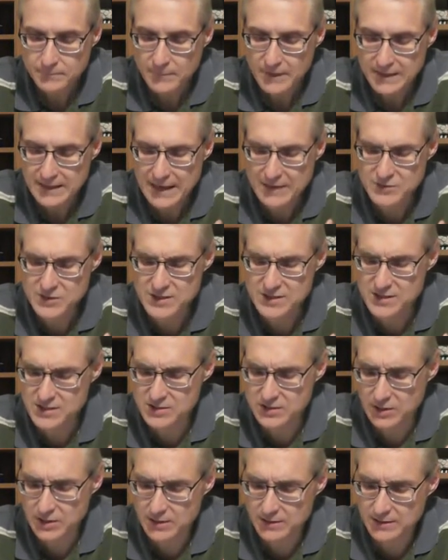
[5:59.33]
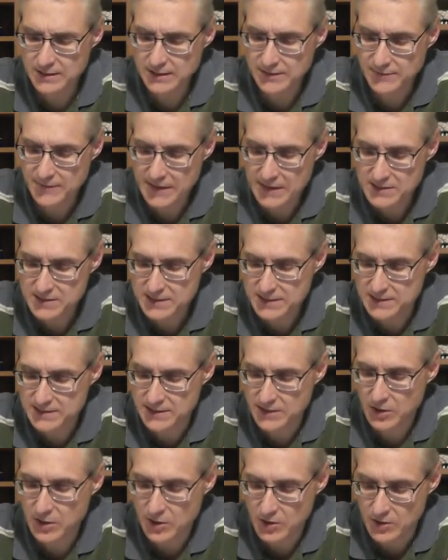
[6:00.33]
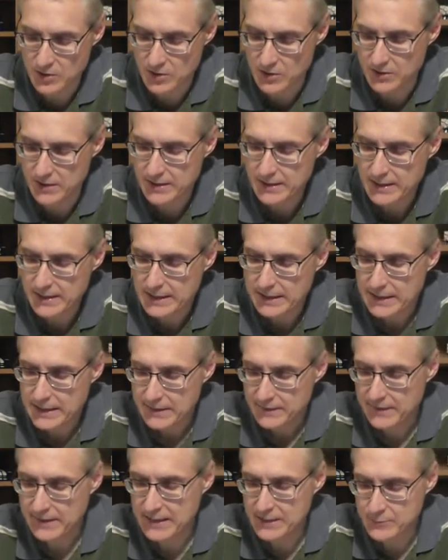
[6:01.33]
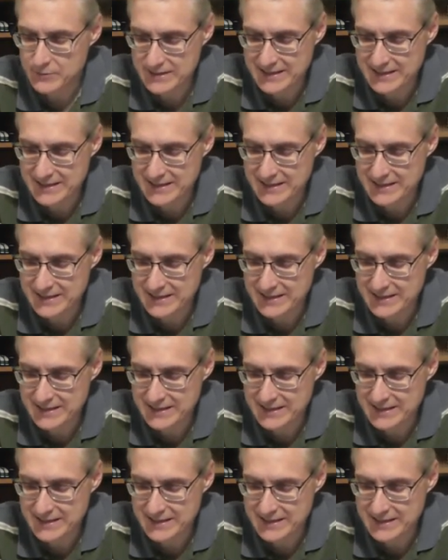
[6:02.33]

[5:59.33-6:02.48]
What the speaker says: Now Jesus learned that the Pharisees had heard that He was